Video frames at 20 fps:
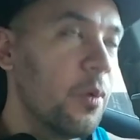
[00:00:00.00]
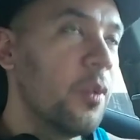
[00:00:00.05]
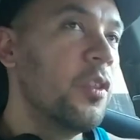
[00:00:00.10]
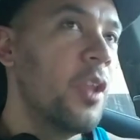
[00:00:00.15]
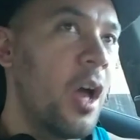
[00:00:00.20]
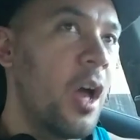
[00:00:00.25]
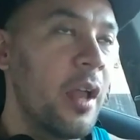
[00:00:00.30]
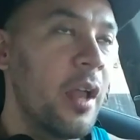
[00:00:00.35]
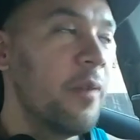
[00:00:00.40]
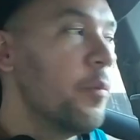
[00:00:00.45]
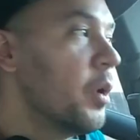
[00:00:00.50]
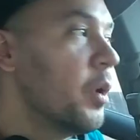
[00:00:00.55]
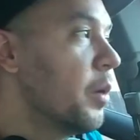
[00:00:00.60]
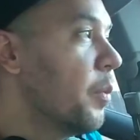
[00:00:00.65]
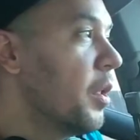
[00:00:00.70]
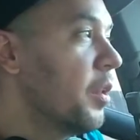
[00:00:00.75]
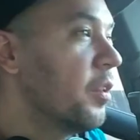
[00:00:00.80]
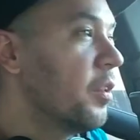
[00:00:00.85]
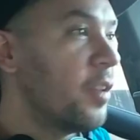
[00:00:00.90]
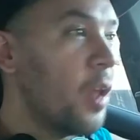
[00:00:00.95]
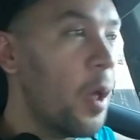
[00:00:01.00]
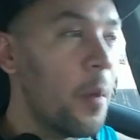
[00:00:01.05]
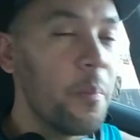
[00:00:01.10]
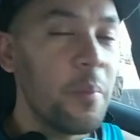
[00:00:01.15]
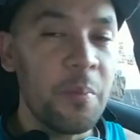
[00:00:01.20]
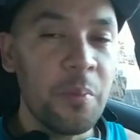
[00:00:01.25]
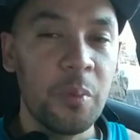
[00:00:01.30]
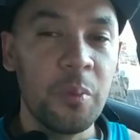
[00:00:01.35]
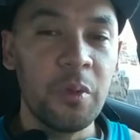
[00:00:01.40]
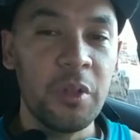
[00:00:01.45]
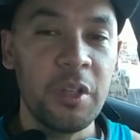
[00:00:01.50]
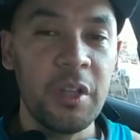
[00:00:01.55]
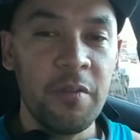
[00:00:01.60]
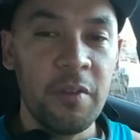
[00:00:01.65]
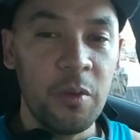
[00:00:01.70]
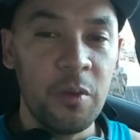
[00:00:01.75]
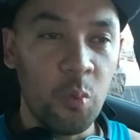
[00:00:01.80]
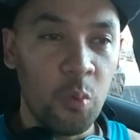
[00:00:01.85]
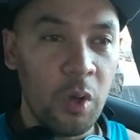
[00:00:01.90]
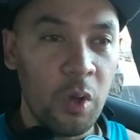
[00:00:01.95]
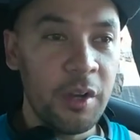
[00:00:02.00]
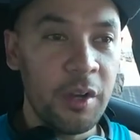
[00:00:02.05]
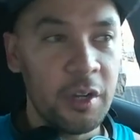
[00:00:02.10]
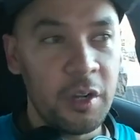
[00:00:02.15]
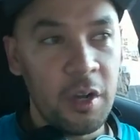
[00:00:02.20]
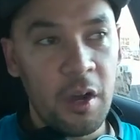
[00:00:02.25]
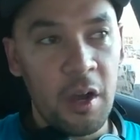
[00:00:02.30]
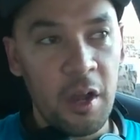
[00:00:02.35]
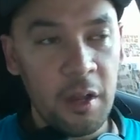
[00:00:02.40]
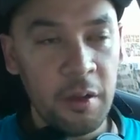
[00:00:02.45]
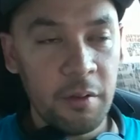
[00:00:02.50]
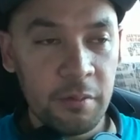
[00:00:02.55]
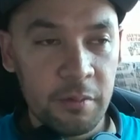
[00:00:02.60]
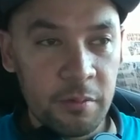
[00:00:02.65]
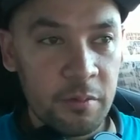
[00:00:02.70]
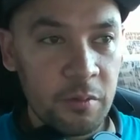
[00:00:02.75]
not everybody, but some people believe in one God.